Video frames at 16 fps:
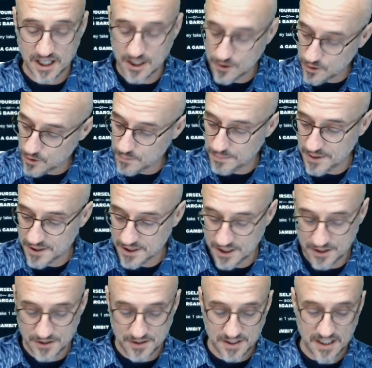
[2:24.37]
I hope I got
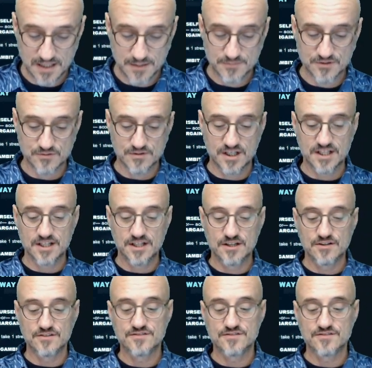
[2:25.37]
your names right here.